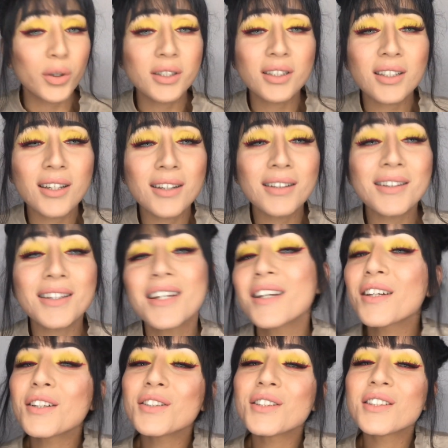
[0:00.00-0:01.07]
Once again,
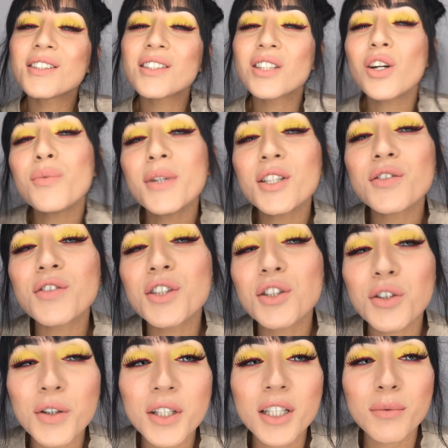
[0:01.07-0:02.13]
thank you so much for
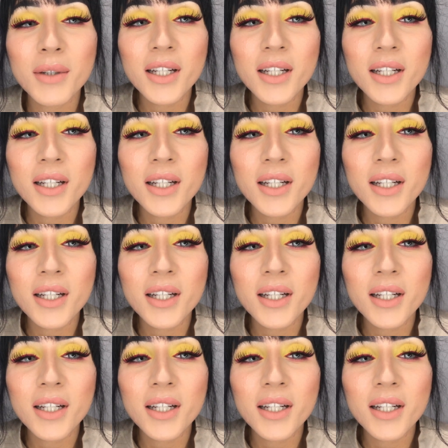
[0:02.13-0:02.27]
joining